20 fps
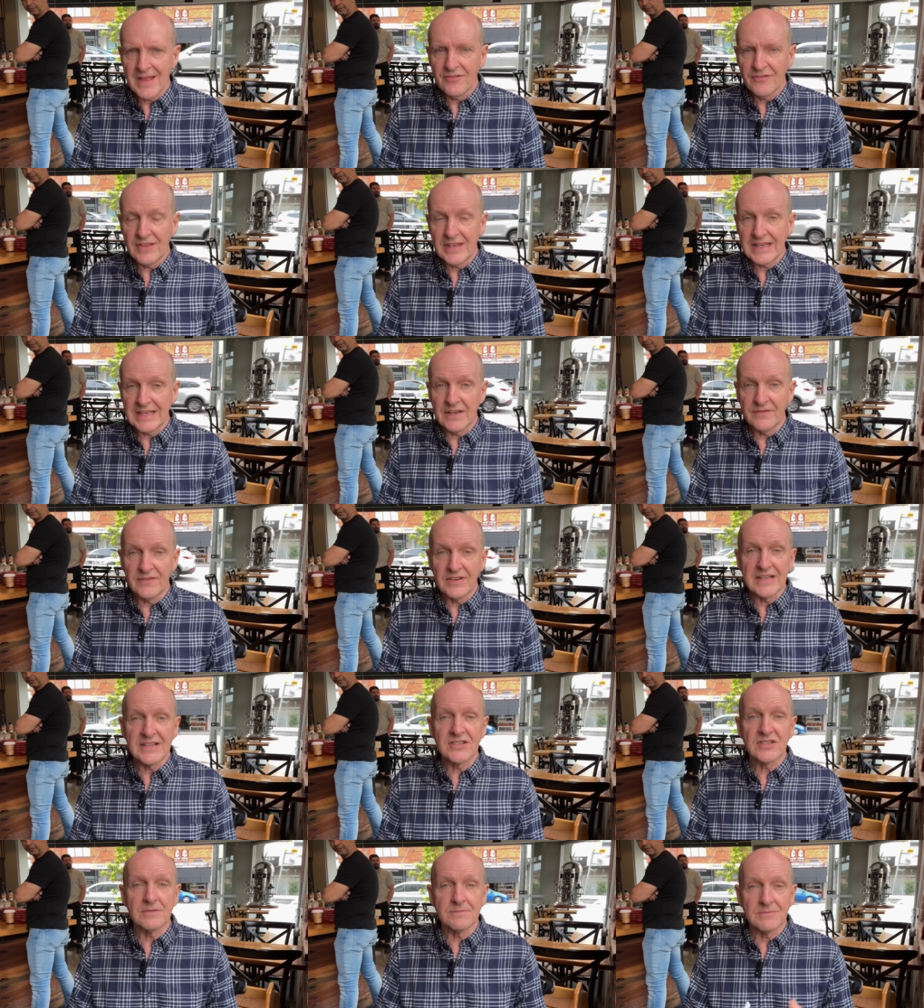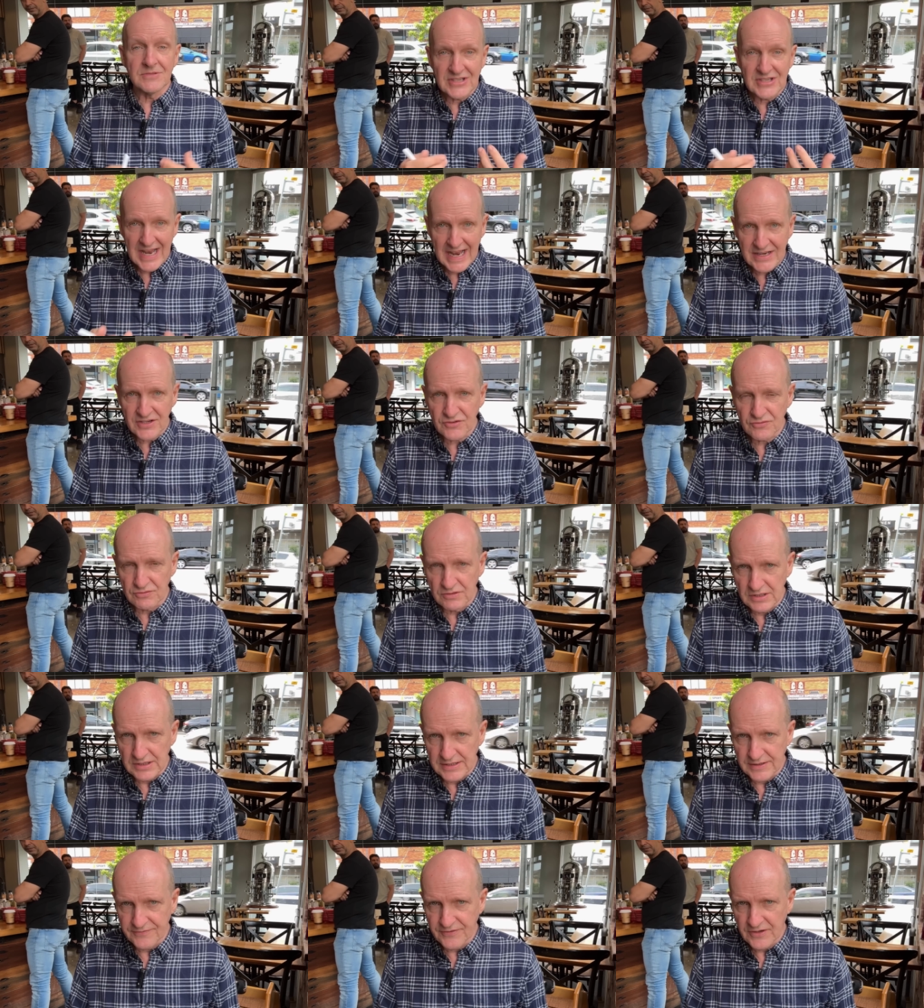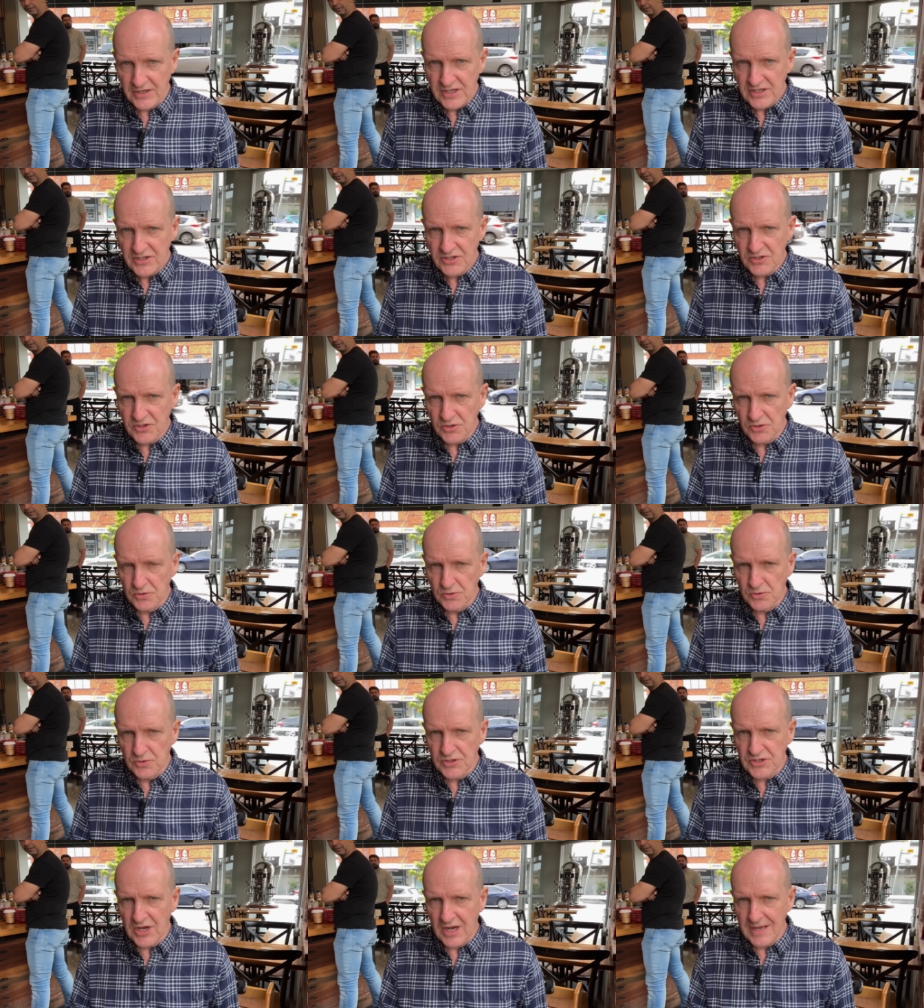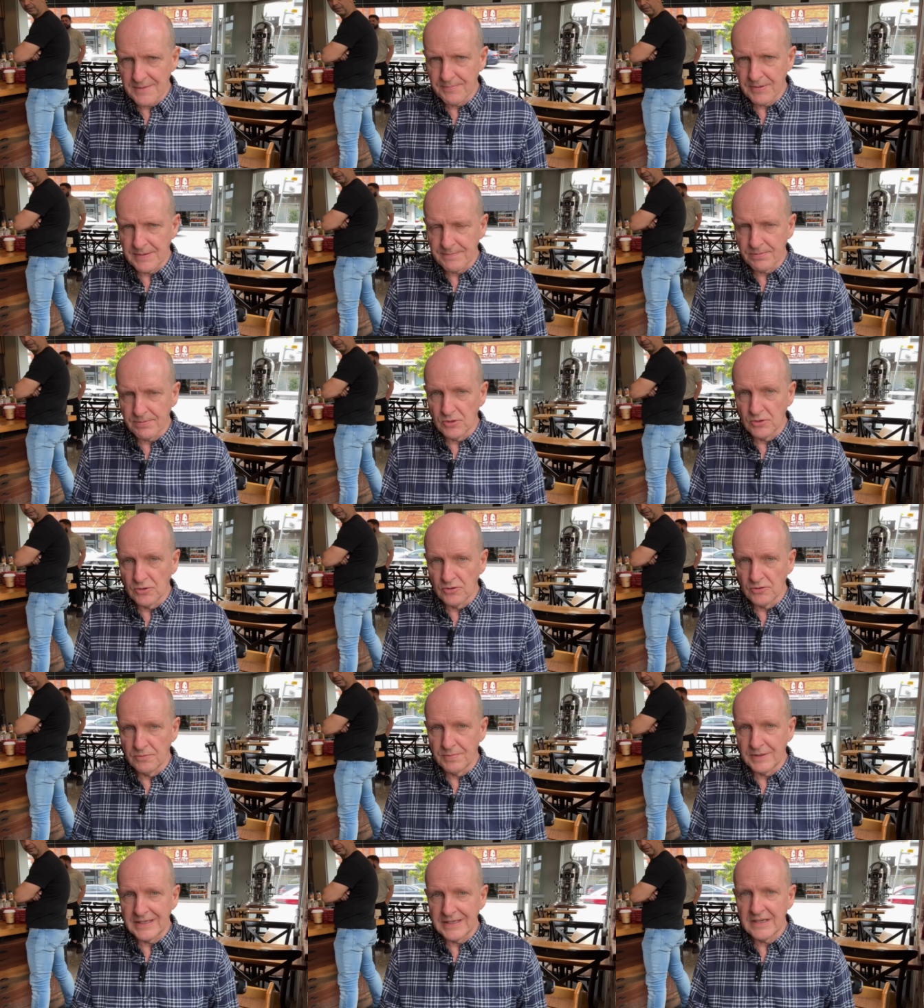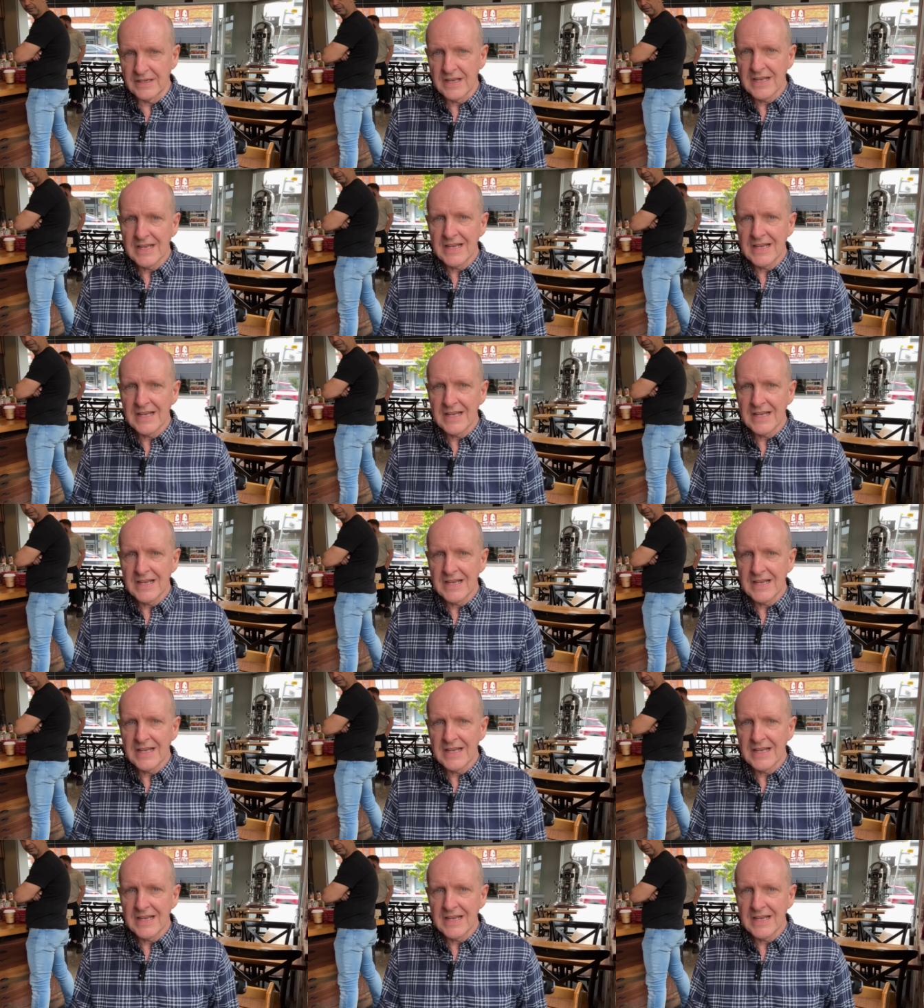they're giving some tax relief to Thai people who have been